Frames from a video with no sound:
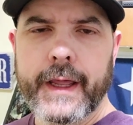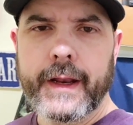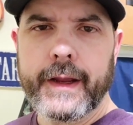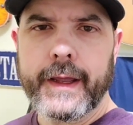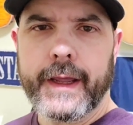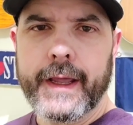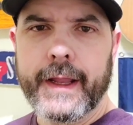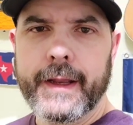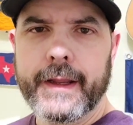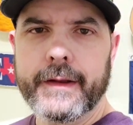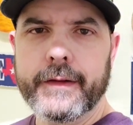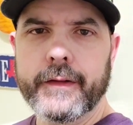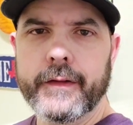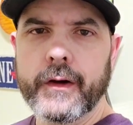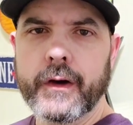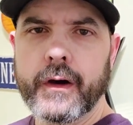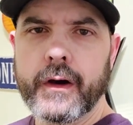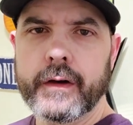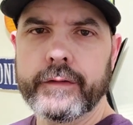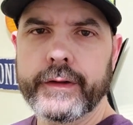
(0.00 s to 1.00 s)
got to head into
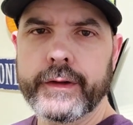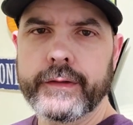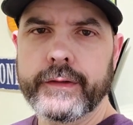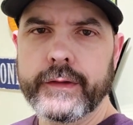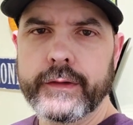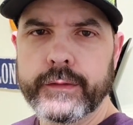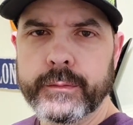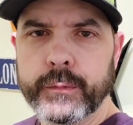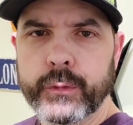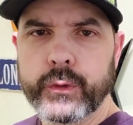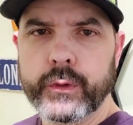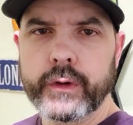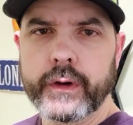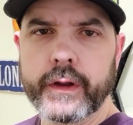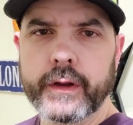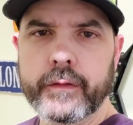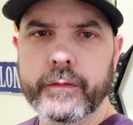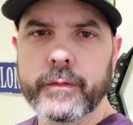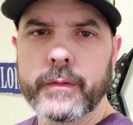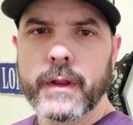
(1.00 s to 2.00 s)
the office this
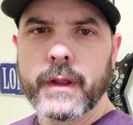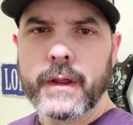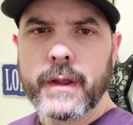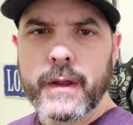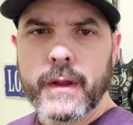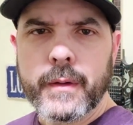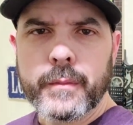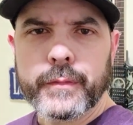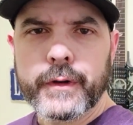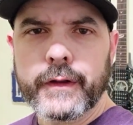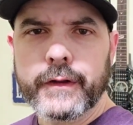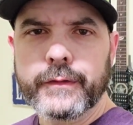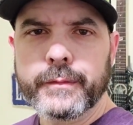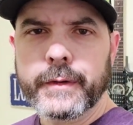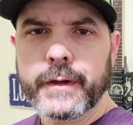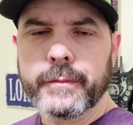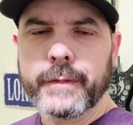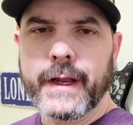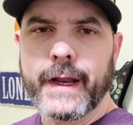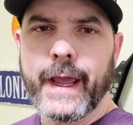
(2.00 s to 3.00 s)
morning Probably
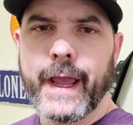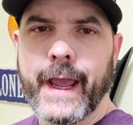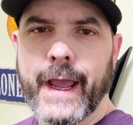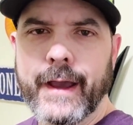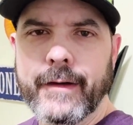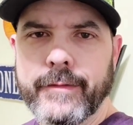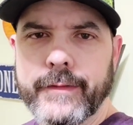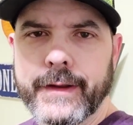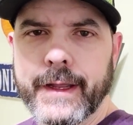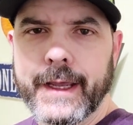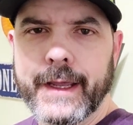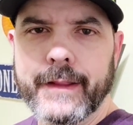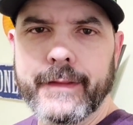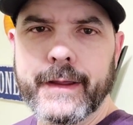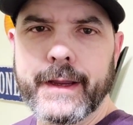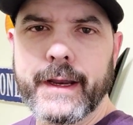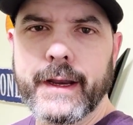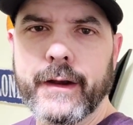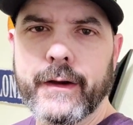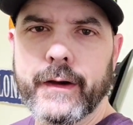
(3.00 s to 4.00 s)
spend about a half day
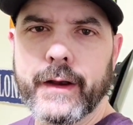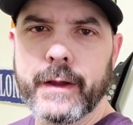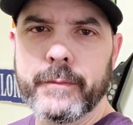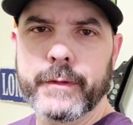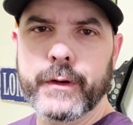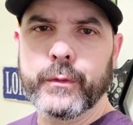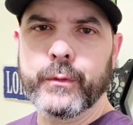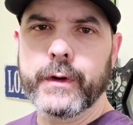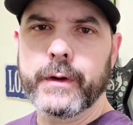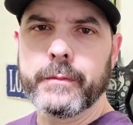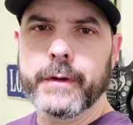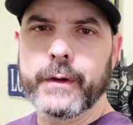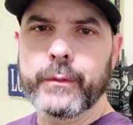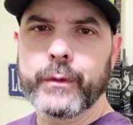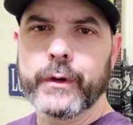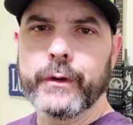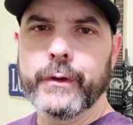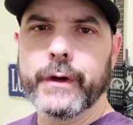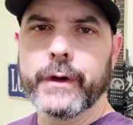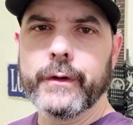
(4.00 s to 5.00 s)
there, and I'm going to wear my
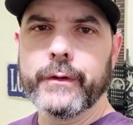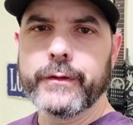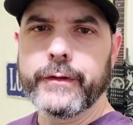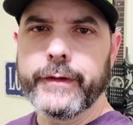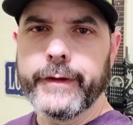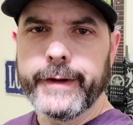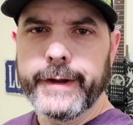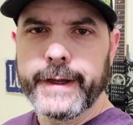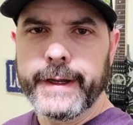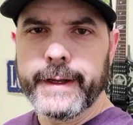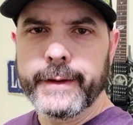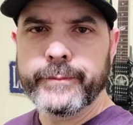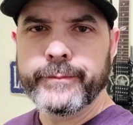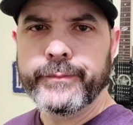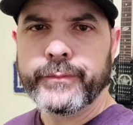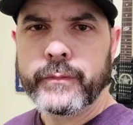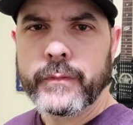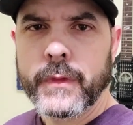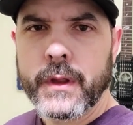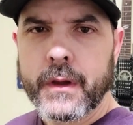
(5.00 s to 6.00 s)
Rujos
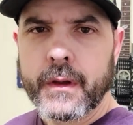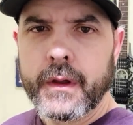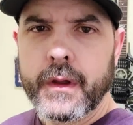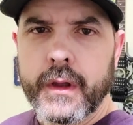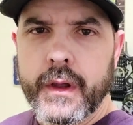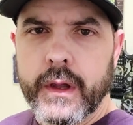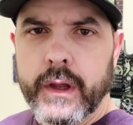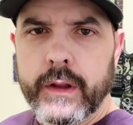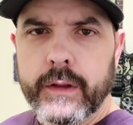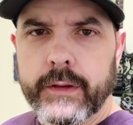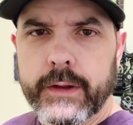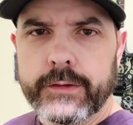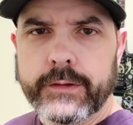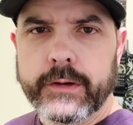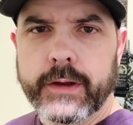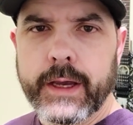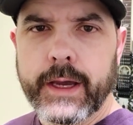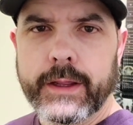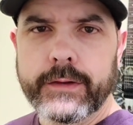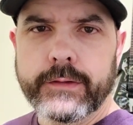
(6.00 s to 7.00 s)
today. Let
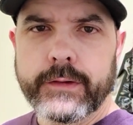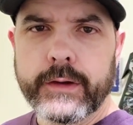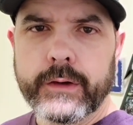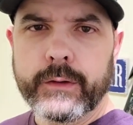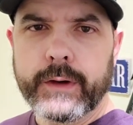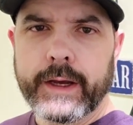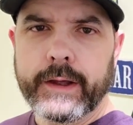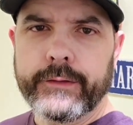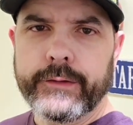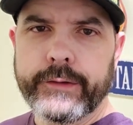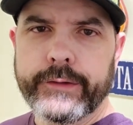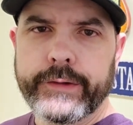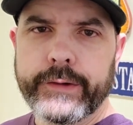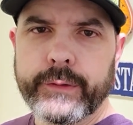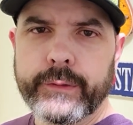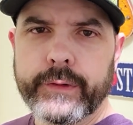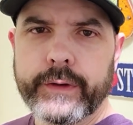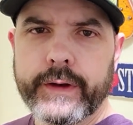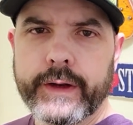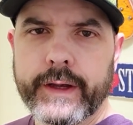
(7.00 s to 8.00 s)
you guys know how they're
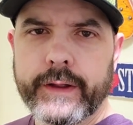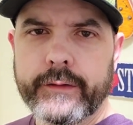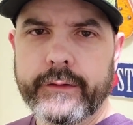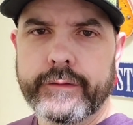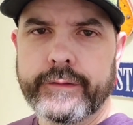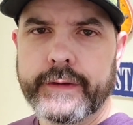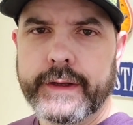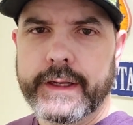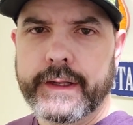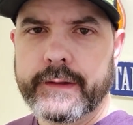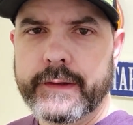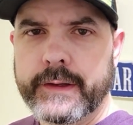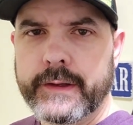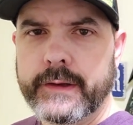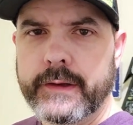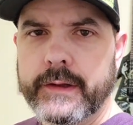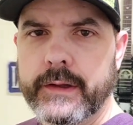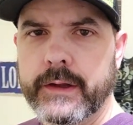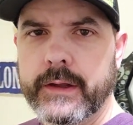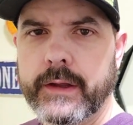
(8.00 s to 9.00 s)
doing, how they're
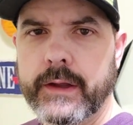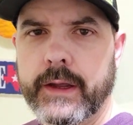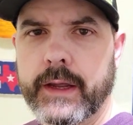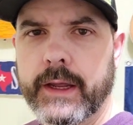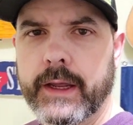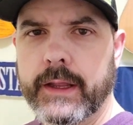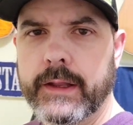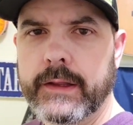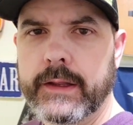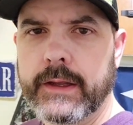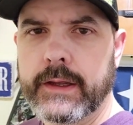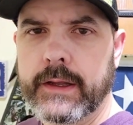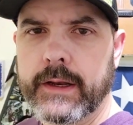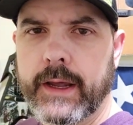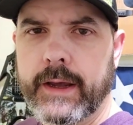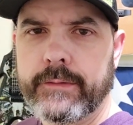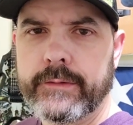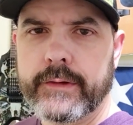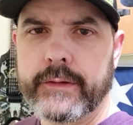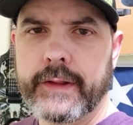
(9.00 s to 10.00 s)
feeling. And
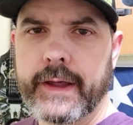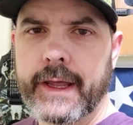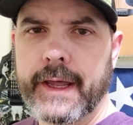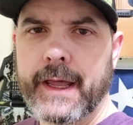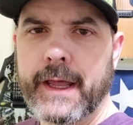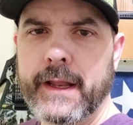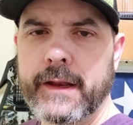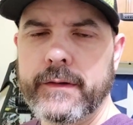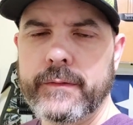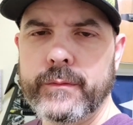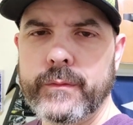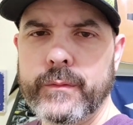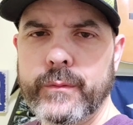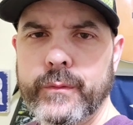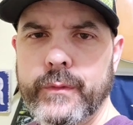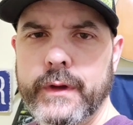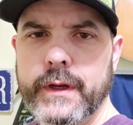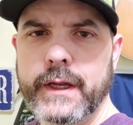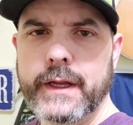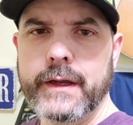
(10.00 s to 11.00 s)
then after that,
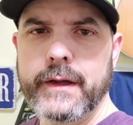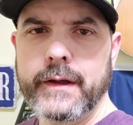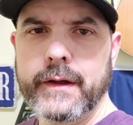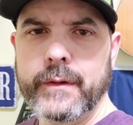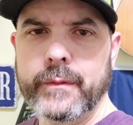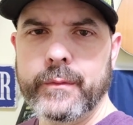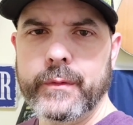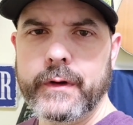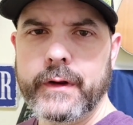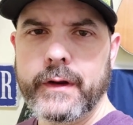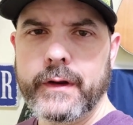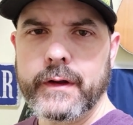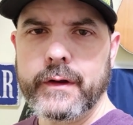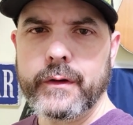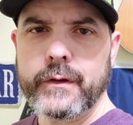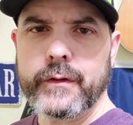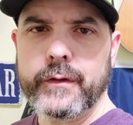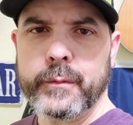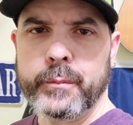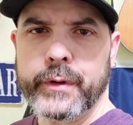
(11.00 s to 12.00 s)
we, uh, we're going to
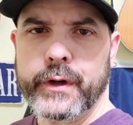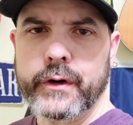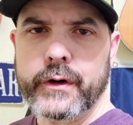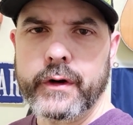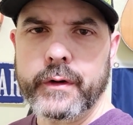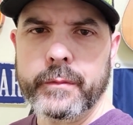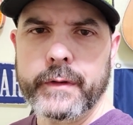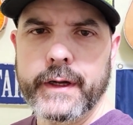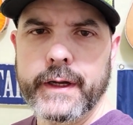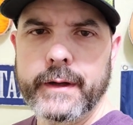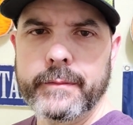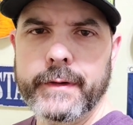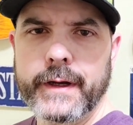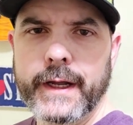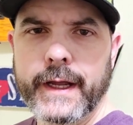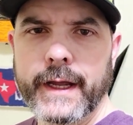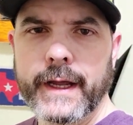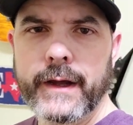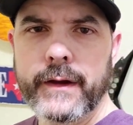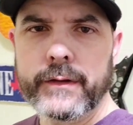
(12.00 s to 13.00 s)
go to the park behind
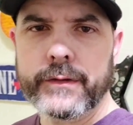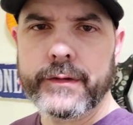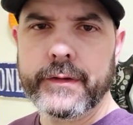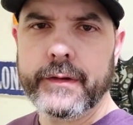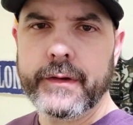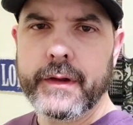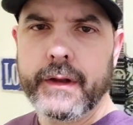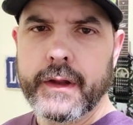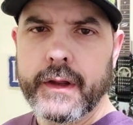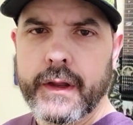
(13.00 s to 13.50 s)
my house,